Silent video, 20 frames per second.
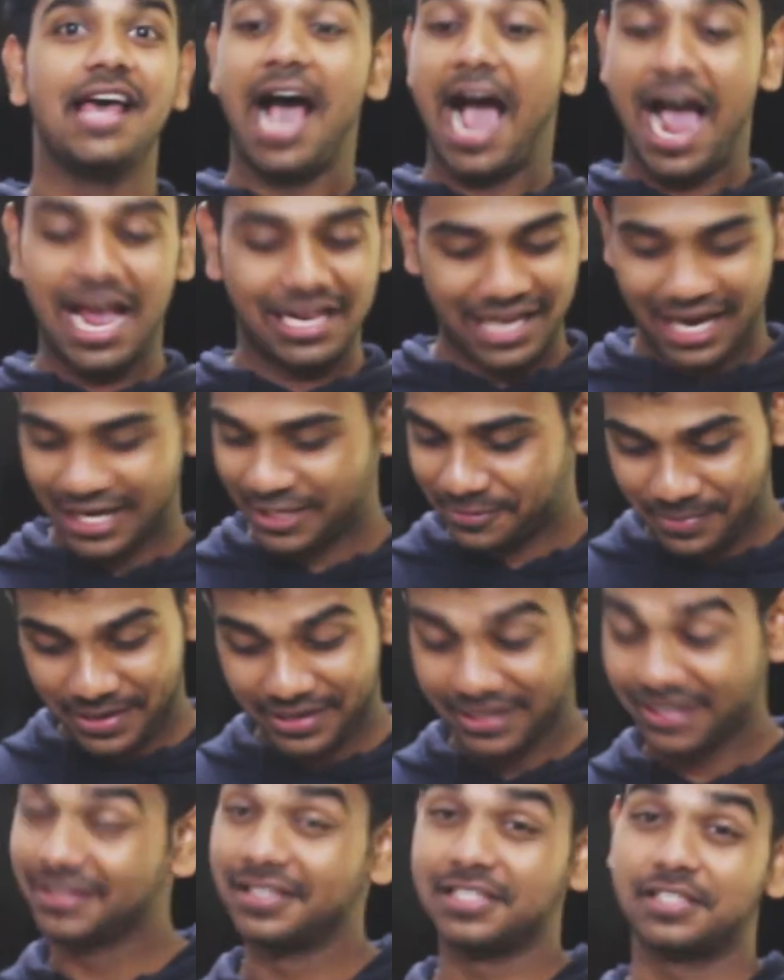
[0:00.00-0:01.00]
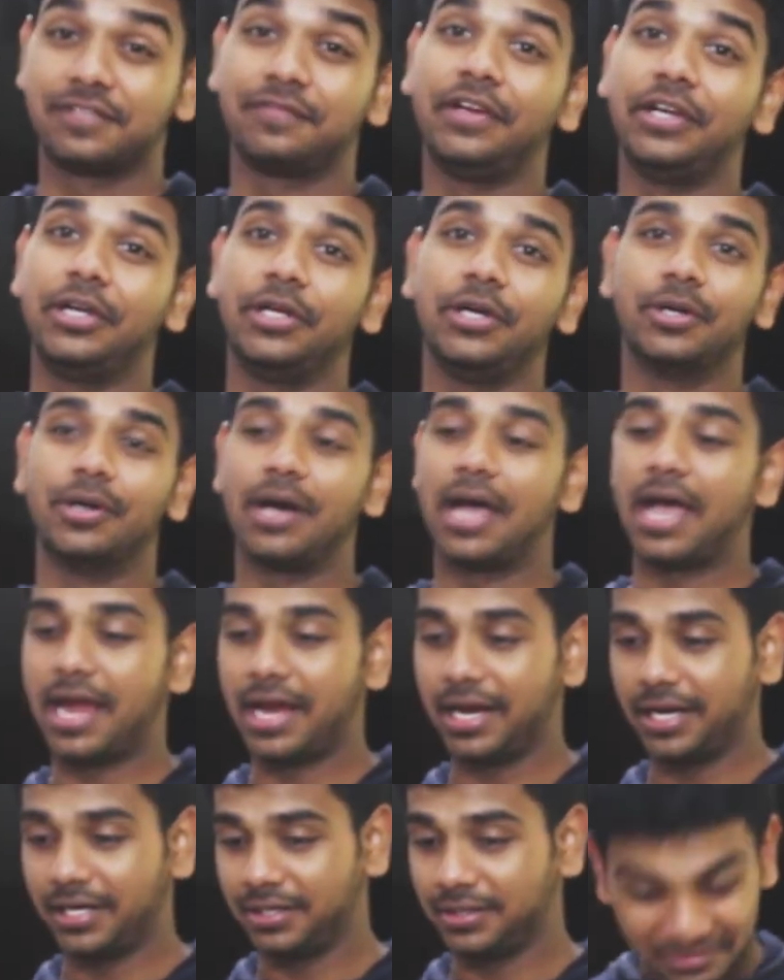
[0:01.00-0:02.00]
I liked making this video
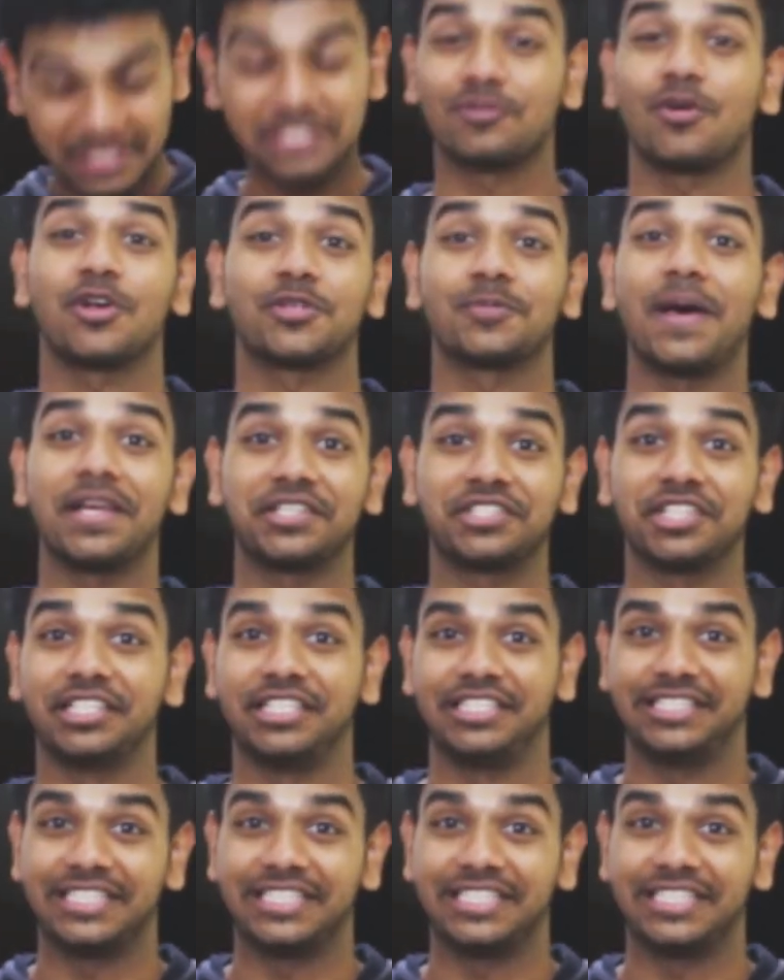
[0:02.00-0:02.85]
and this was my journey.